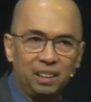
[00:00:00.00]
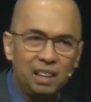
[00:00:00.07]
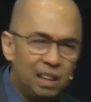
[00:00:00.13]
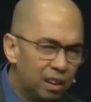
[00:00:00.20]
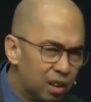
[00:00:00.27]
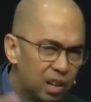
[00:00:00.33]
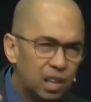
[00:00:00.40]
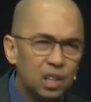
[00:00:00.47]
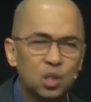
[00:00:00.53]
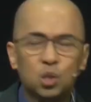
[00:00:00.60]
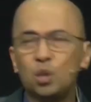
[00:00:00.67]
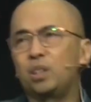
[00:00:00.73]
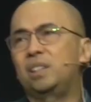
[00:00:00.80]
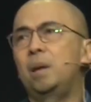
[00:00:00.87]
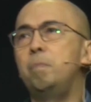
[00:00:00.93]
He learned
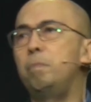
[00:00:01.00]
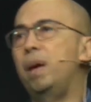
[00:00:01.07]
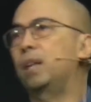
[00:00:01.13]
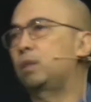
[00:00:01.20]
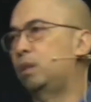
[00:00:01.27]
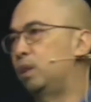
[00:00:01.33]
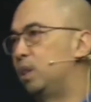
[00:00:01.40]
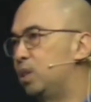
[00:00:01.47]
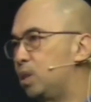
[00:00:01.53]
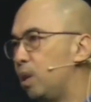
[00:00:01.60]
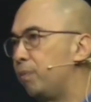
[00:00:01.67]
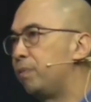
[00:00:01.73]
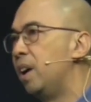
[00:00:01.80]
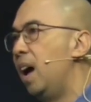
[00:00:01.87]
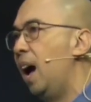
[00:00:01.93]
certain methods
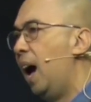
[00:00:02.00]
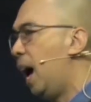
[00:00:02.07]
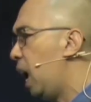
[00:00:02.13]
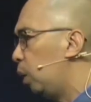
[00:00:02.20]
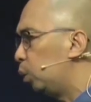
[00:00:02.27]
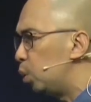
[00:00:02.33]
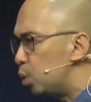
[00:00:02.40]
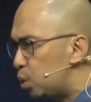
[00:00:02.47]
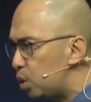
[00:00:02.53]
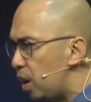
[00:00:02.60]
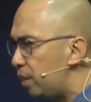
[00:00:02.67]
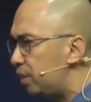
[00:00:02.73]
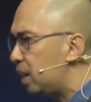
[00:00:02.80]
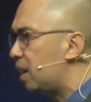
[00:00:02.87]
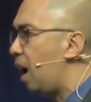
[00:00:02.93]
of how to
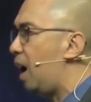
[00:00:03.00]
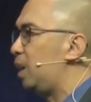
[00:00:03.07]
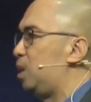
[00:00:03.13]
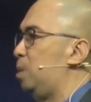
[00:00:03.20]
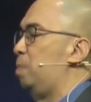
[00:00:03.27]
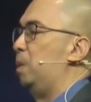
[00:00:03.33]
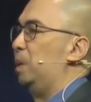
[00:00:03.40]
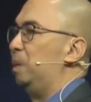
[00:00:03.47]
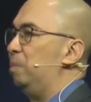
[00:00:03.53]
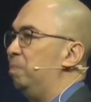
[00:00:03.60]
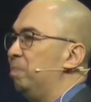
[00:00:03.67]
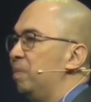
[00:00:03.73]
share the gospel.